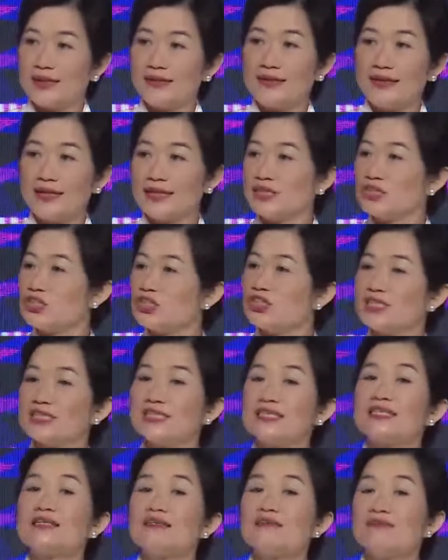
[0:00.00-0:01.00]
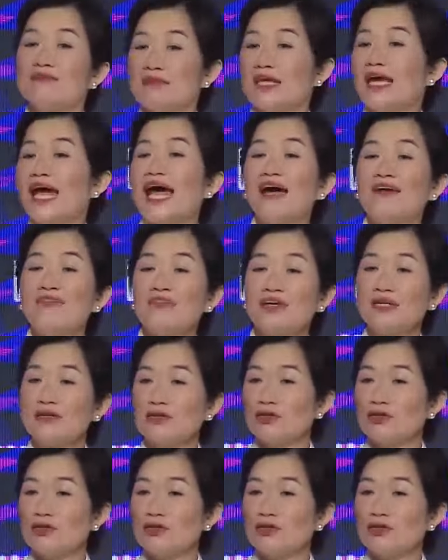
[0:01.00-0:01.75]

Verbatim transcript: that is just having,